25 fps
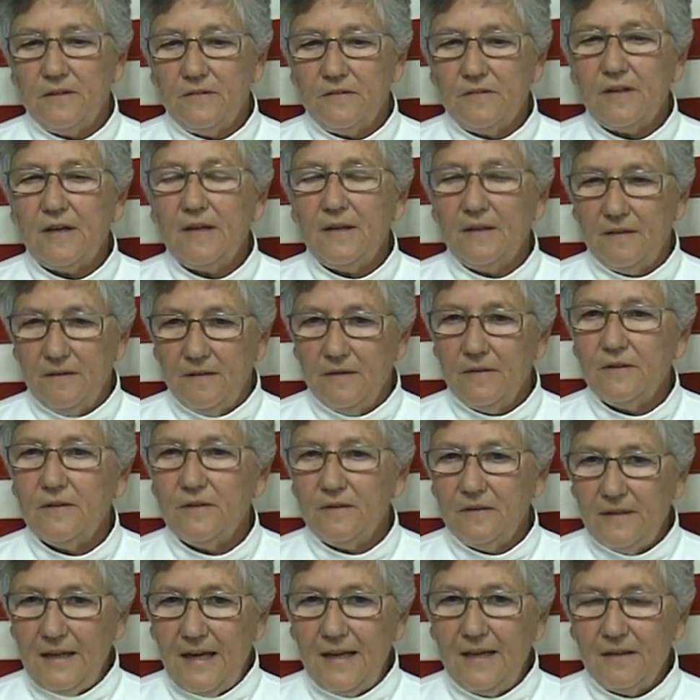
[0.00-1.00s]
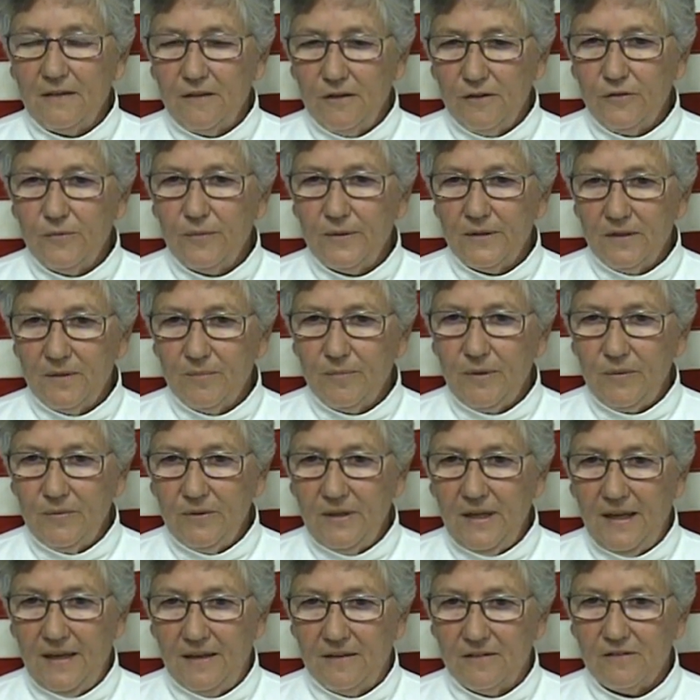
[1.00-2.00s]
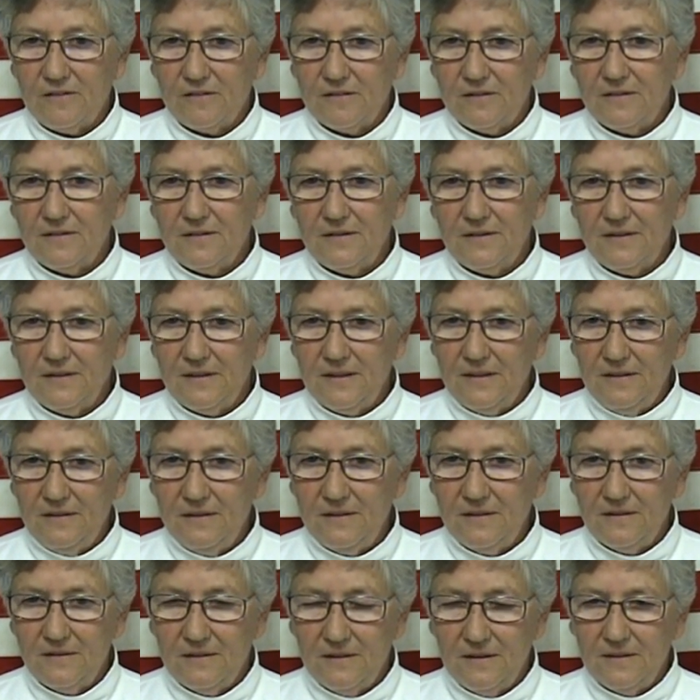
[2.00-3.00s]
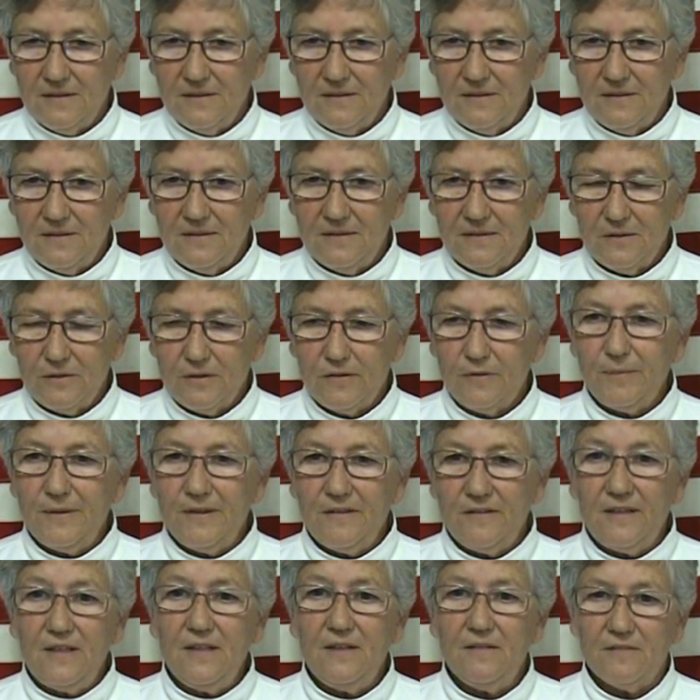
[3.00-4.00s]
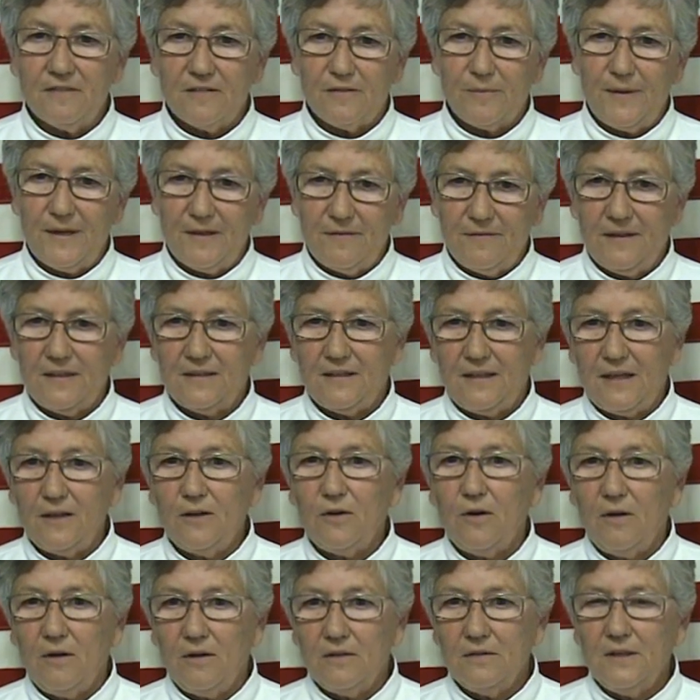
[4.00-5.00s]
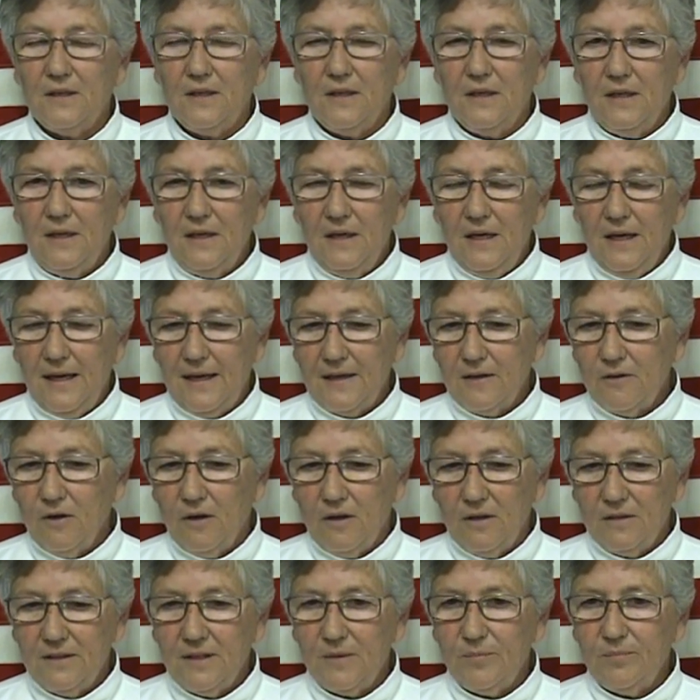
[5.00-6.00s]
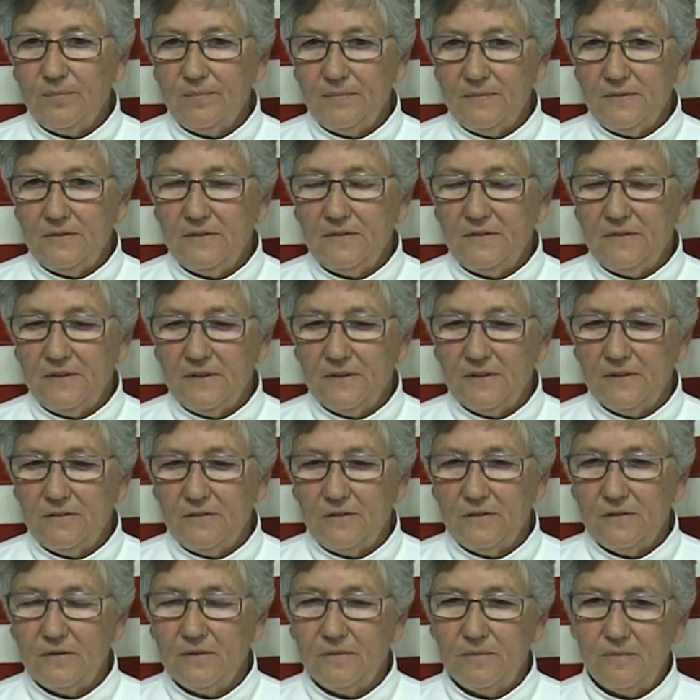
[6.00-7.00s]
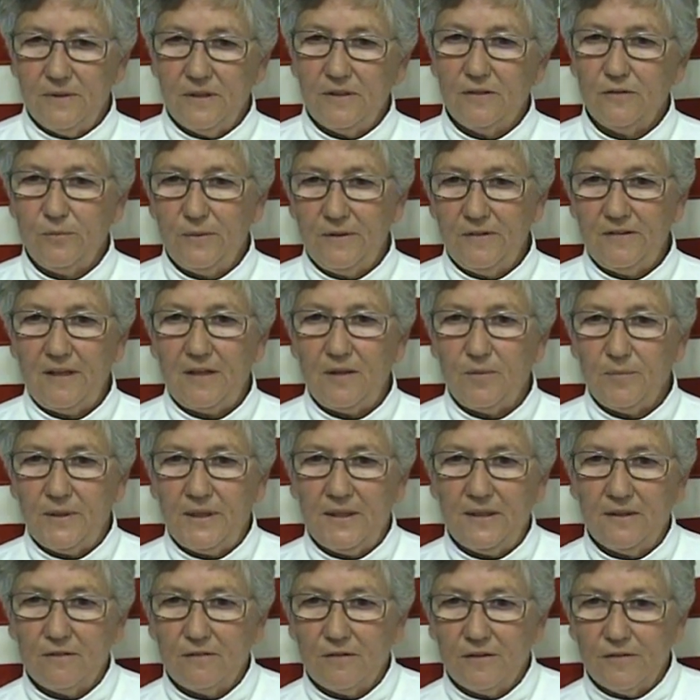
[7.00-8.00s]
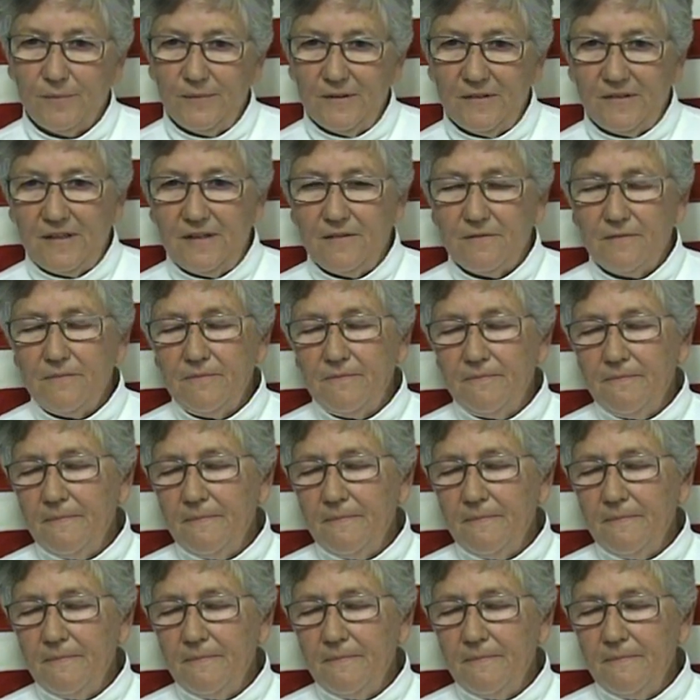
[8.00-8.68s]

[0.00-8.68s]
she uh, diagnosed with the bone cancer in, in uh, Christmas Eve. As a matter of fact, I mm. called, I called up to, to because we celebrated Christmas Eve,